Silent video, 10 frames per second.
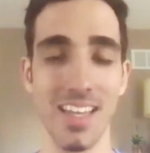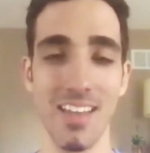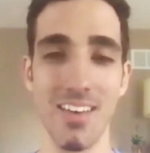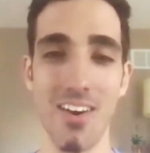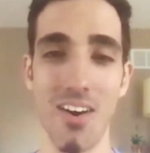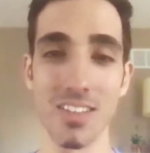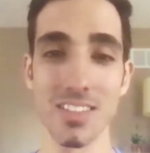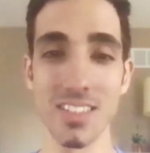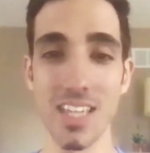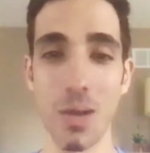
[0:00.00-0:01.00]

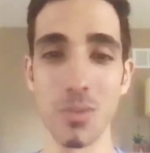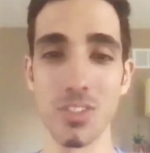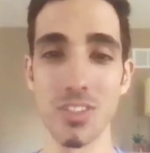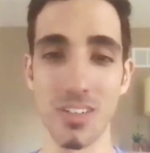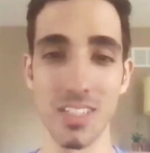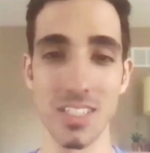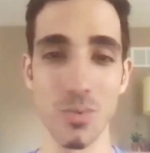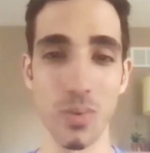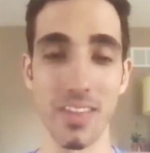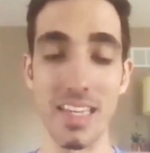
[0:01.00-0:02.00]
Honestly, I would start this
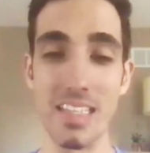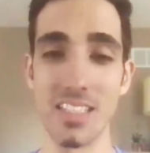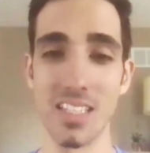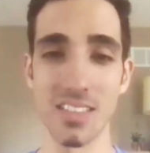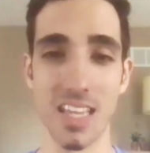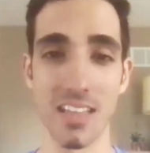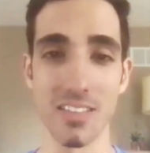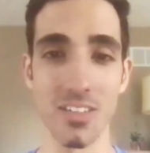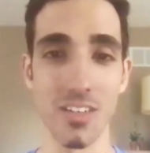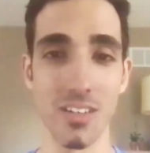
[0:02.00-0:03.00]
with the easiest
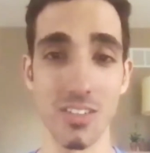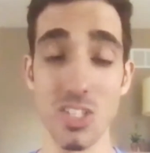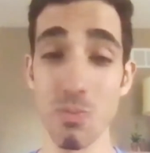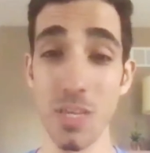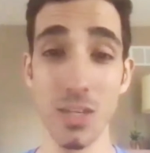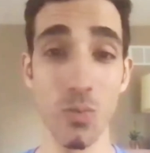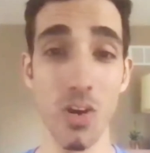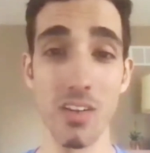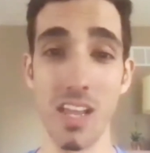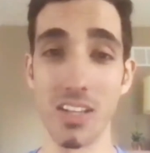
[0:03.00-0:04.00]
answer. Just pick
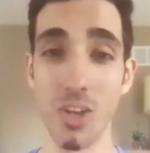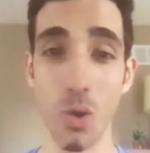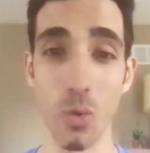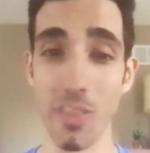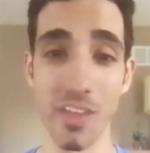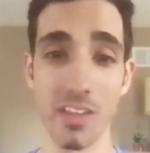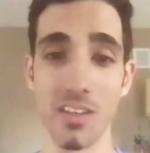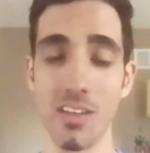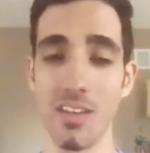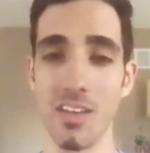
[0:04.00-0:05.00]
one and go with it.
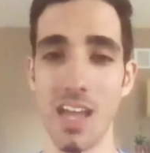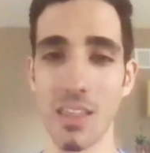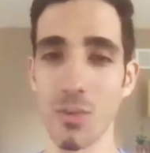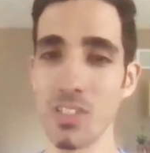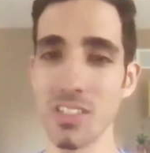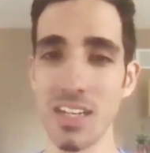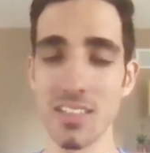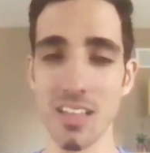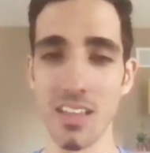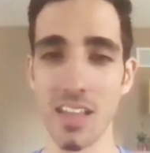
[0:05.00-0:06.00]
And the reason I
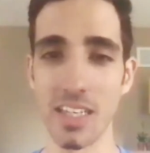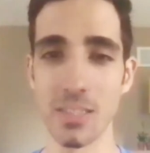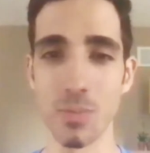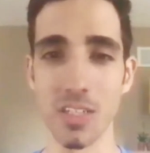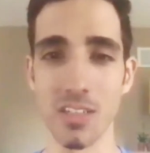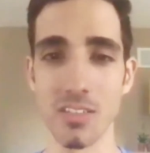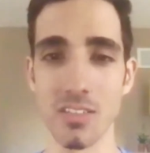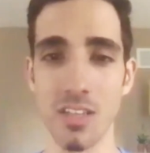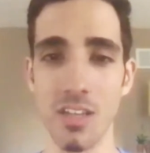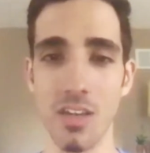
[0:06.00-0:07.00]
say that is because
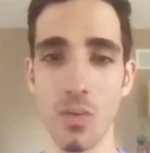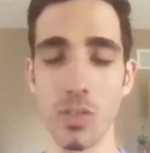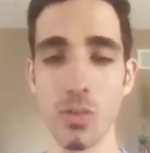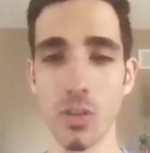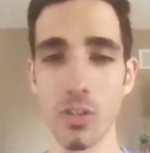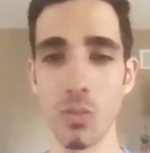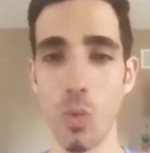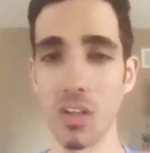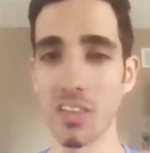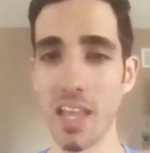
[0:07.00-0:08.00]
when you learn
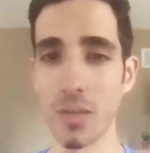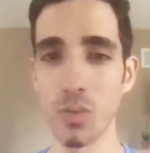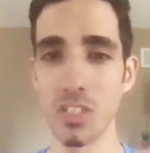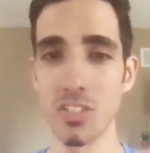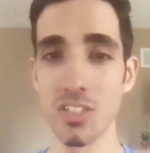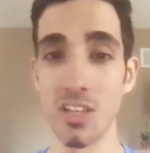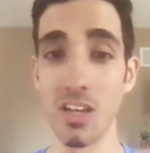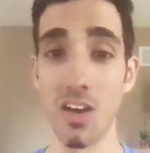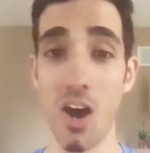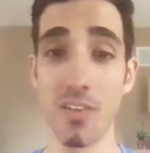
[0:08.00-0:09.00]
one language,
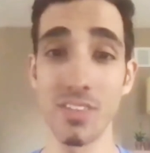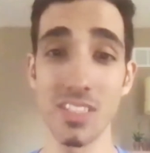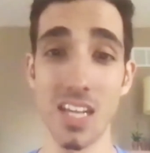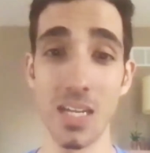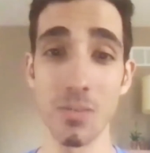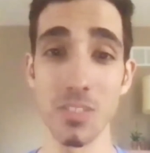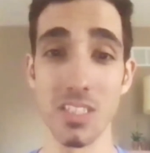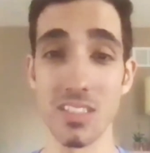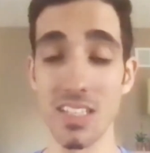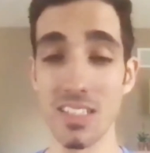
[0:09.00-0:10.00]
oftentimes the
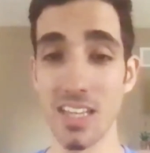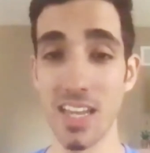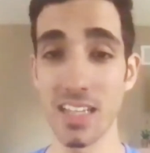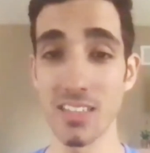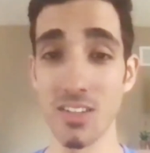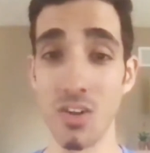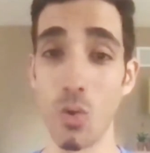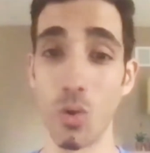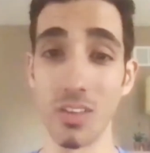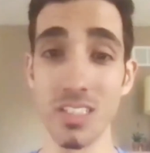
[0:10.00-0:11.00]
syntax
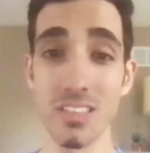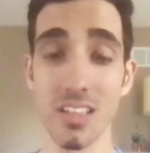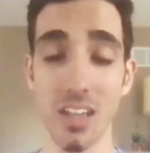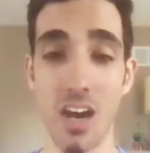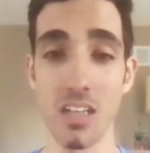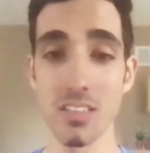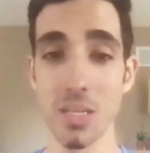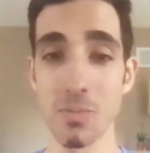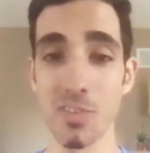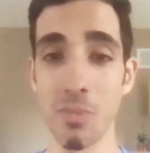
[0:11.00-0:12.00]
or at least the
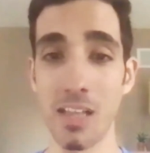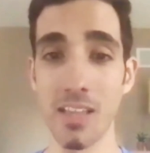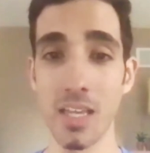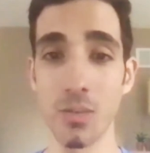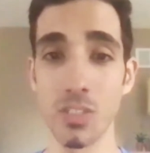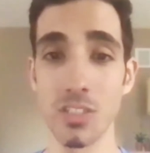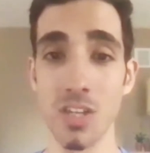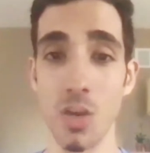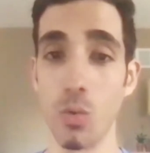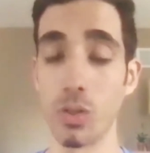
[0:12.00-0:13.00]
concepts from that language
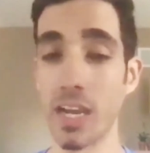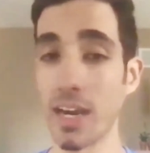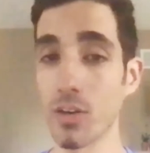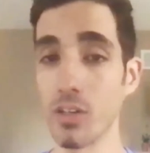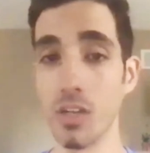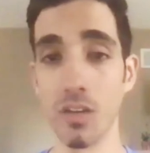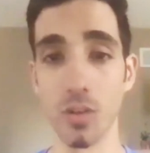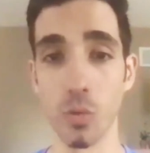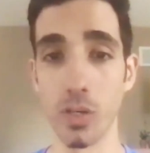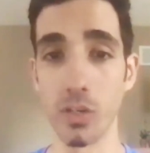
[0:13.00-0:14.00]
will carry
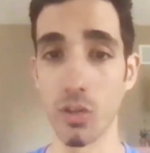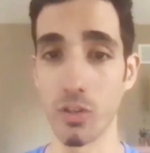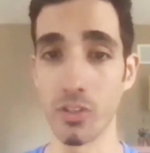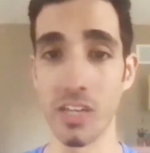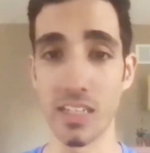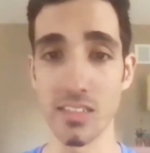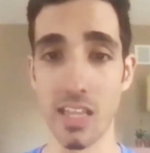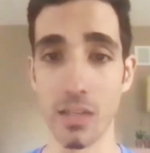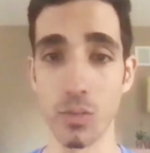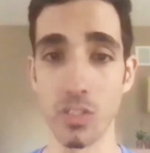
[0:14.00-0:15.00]
over when you learn your next
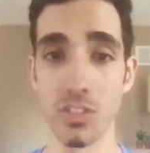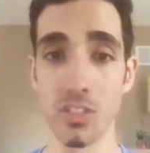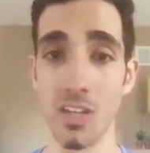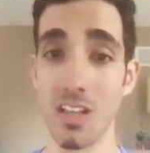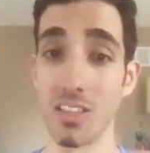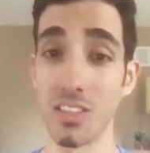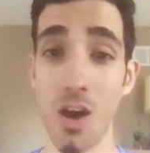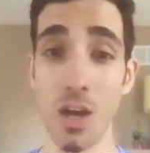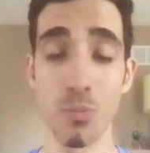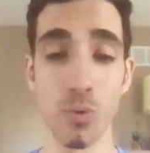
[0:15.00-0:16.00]
language. A
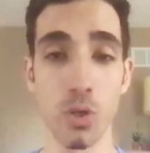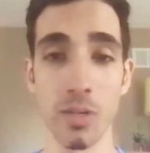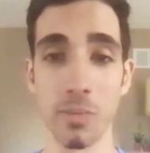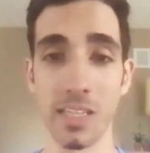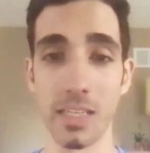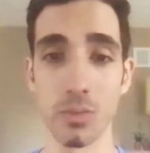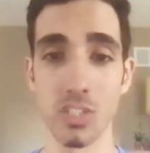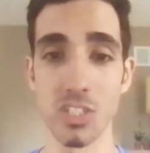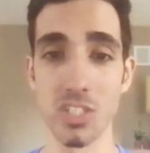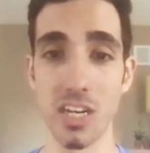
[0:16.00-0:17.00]
lot of programming
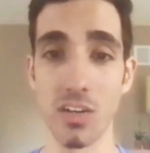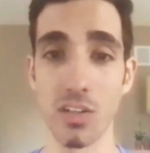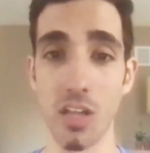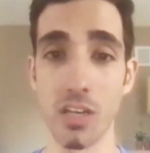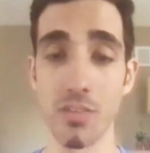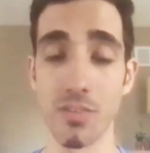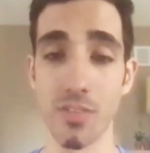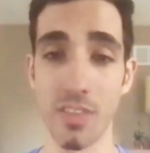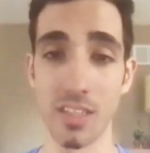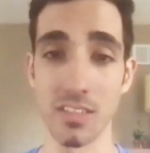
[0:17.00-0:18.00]
languages share a lot of
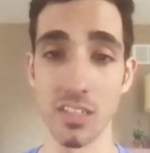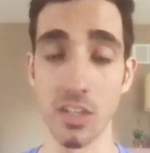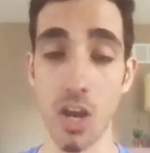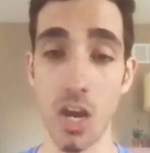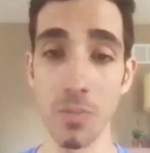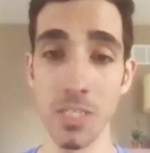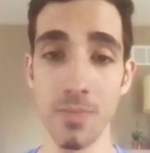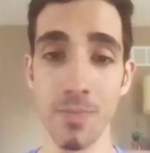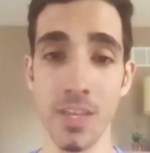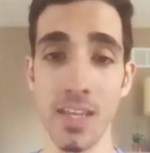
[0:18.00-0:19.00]
things in common.
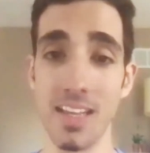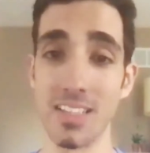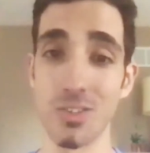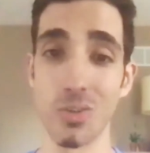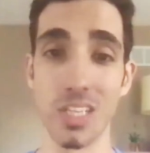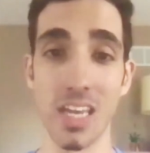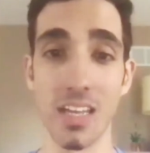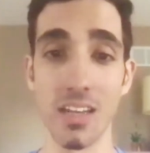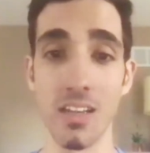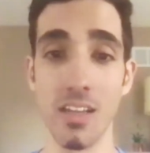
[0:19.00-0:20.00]
And so
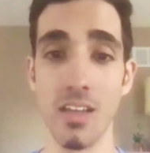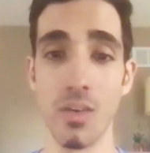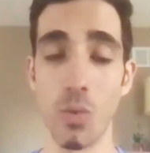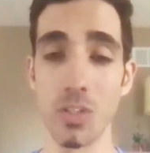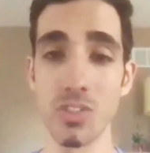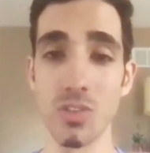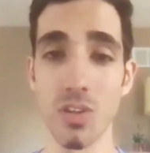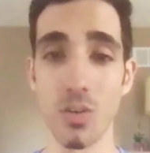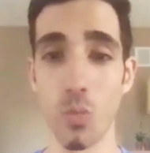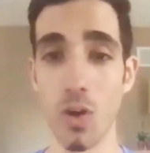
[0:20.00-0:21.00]
again, once you
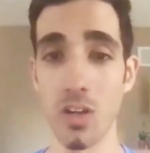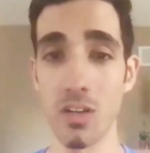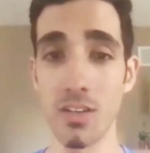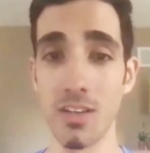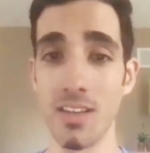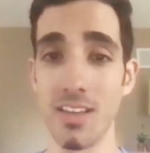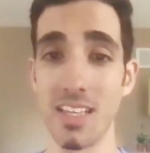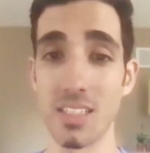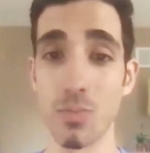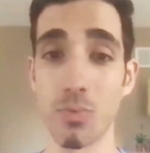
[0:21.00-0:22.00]
learn one,
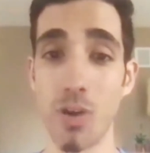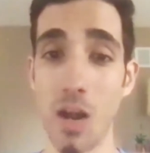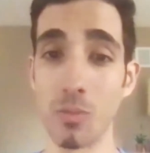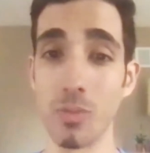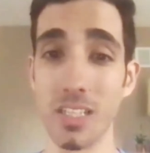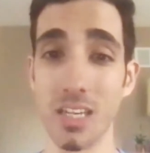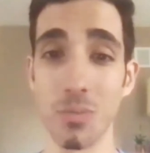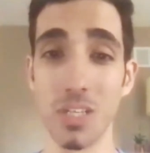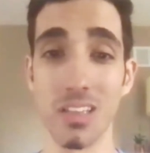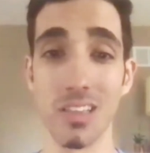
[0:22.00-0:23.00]
it's probably going to be
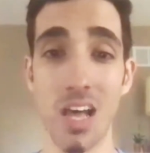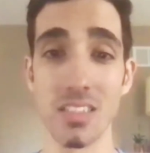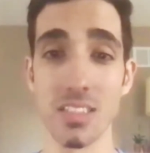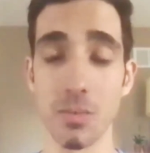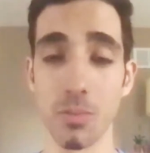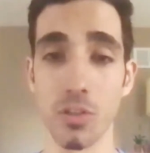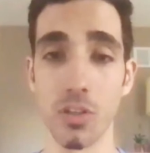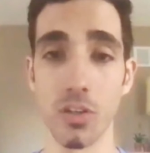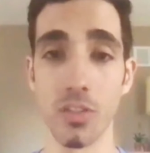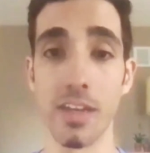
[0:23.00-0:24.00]
a lot simpler to
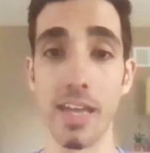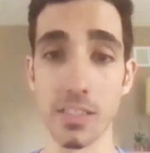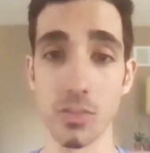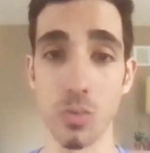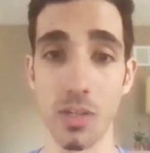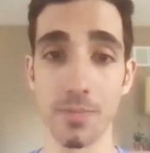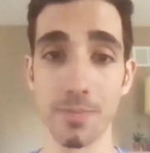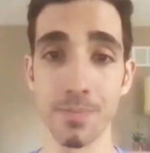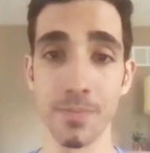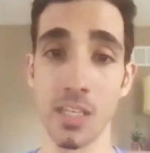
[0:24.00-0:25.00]
learn the next one.
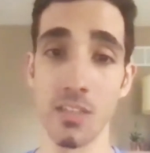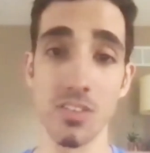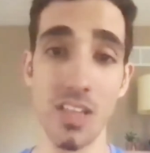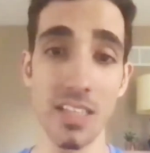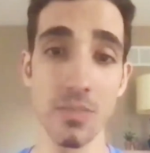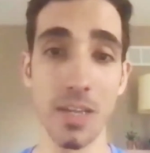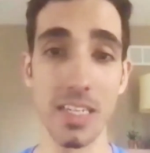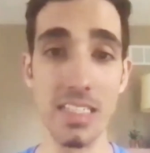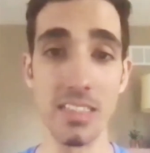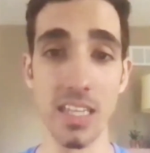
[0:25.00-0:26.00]
So that's my
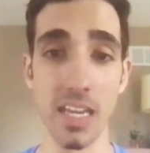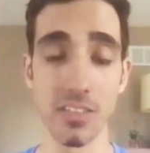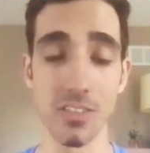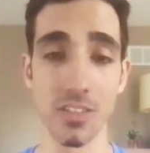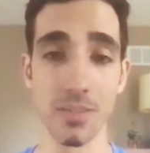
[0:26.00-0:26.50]
easy answer.